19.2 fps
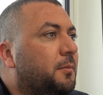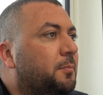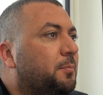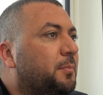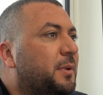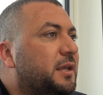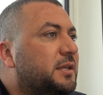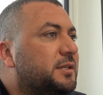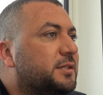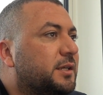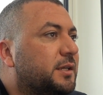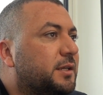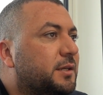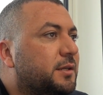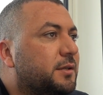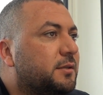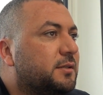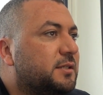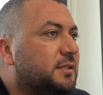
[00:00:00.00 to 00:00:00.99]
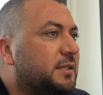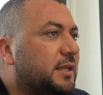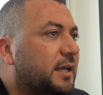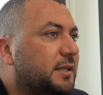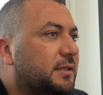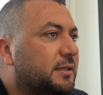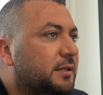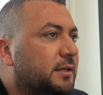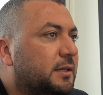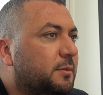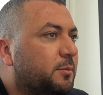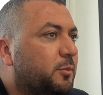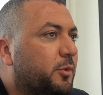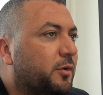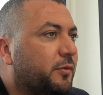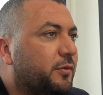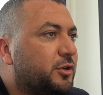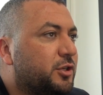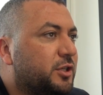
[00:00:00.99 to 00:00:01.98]
basic, standard,
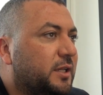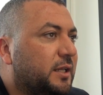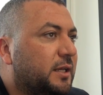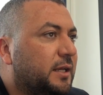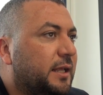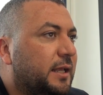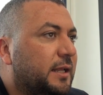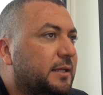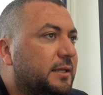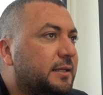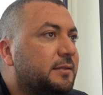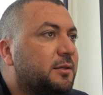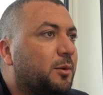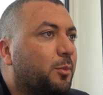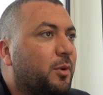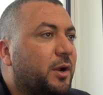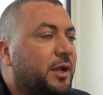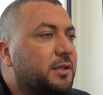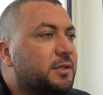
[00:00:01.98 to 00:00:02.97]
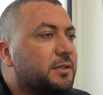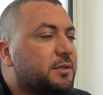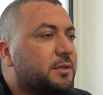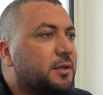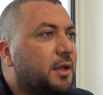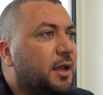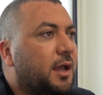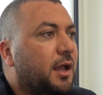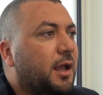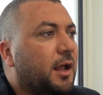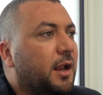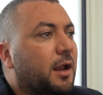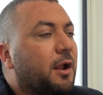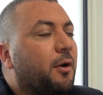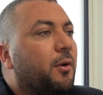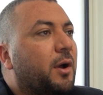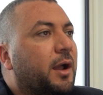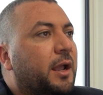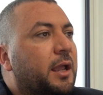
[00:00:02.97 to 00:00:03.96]
professional, and enterprise.
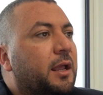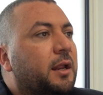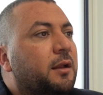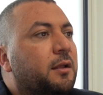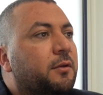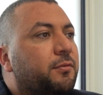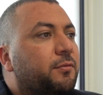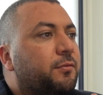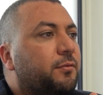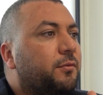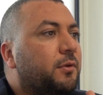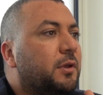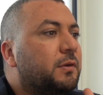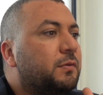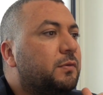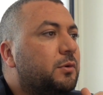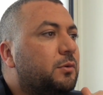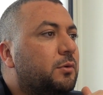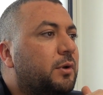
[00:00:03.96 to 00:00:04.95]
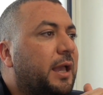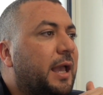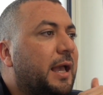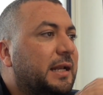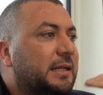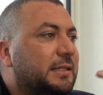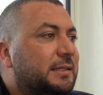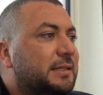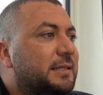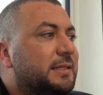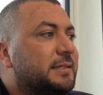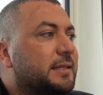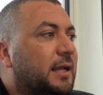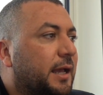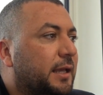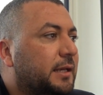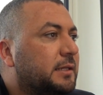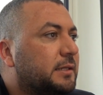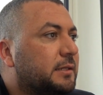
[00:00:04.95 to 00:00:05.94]
Now, again, if you can't
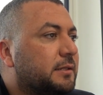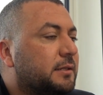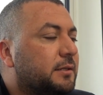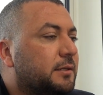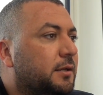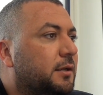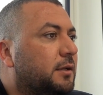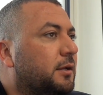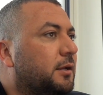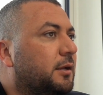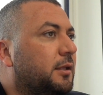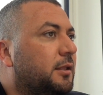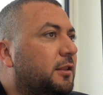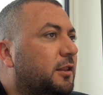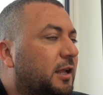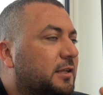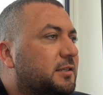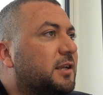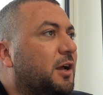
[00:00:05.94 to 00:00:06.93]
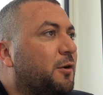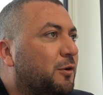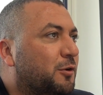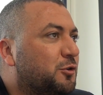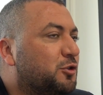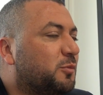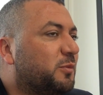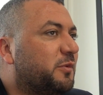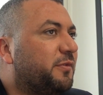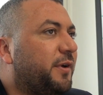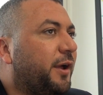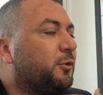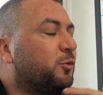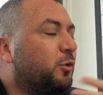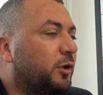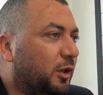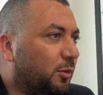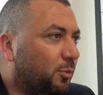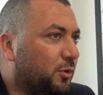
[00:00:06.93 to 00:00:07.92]
decide, that's our job, in fact,
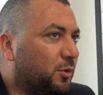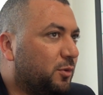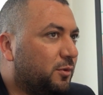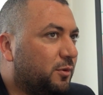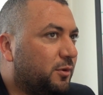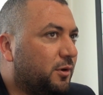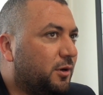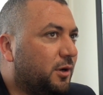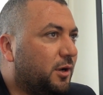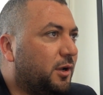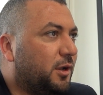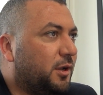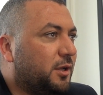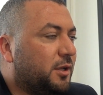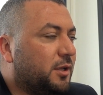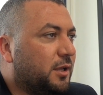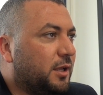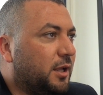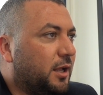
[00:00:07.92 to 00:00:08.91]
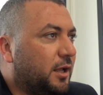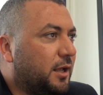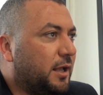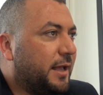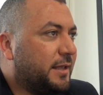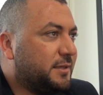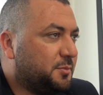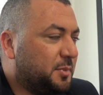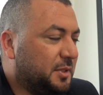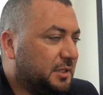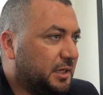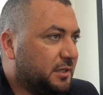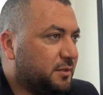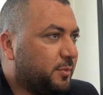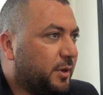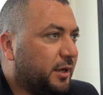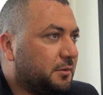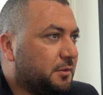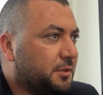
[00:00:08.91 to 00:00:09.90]
to help you as Bitrix
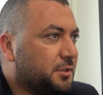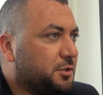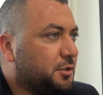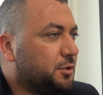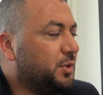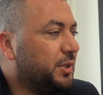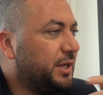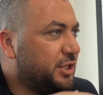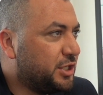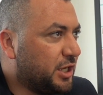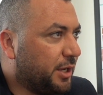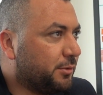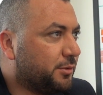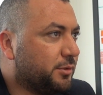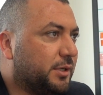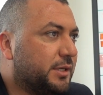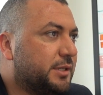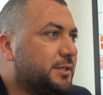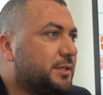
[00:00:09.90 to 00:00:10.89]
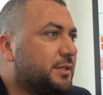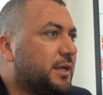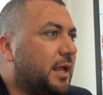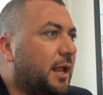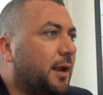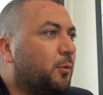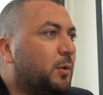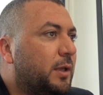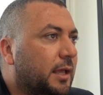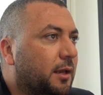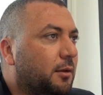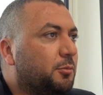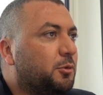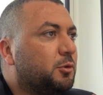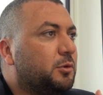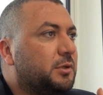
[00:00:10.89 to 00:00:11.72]
partners. So you reach out to us, and we help you